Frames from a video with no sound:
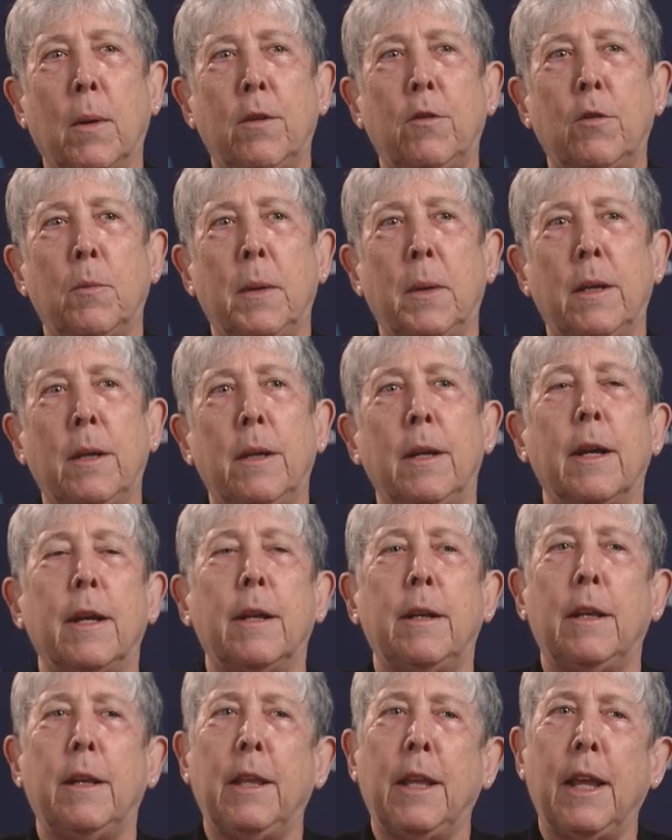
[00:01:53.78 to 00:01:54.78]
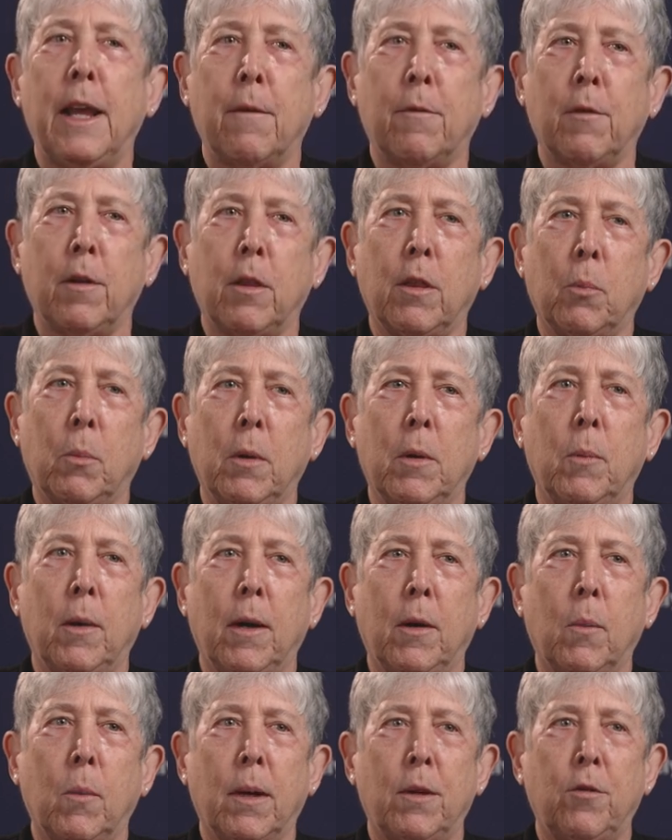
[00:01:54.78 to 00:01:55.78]
regimen and in the every 3
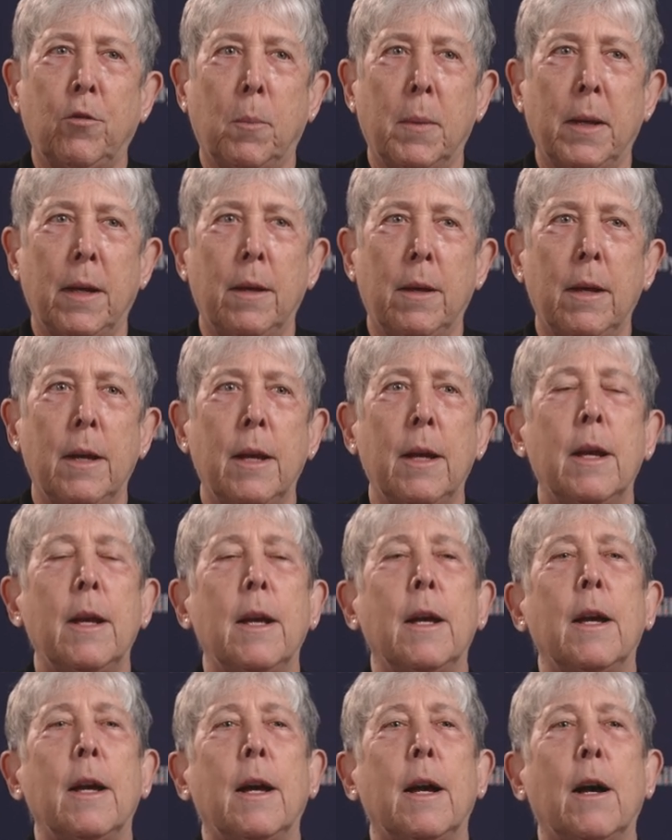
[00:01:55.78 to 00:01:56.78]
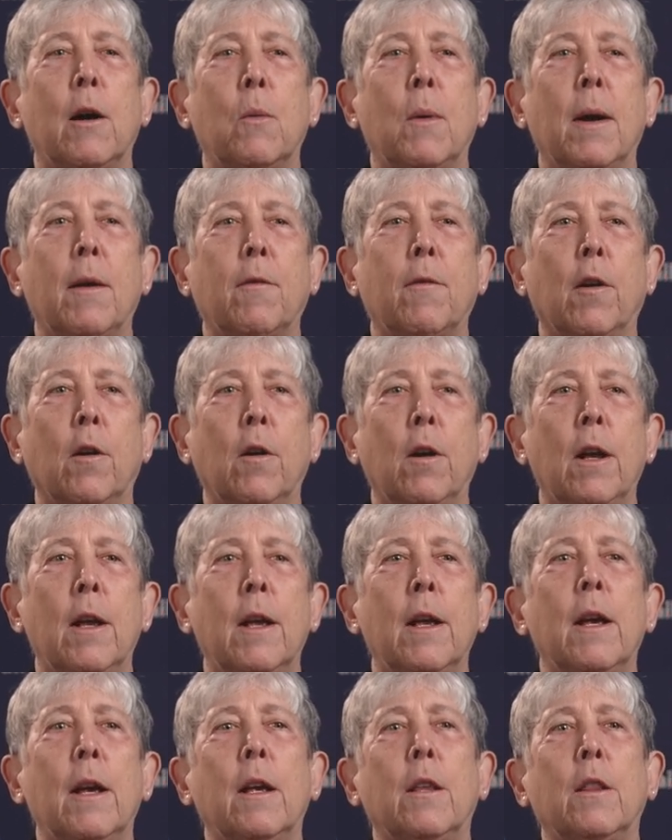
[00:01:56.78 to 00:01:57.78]
week regimen. However,
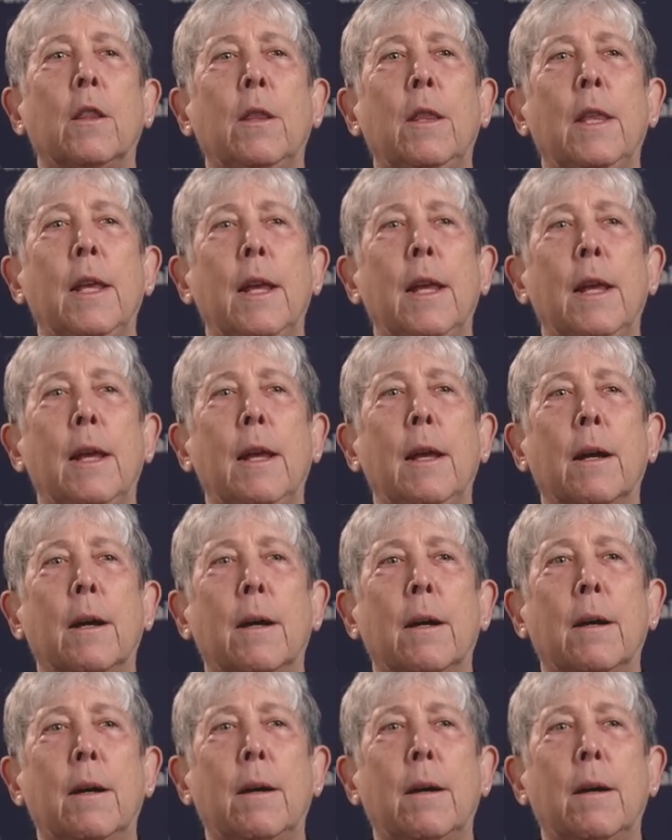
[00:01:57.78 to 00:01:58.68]
the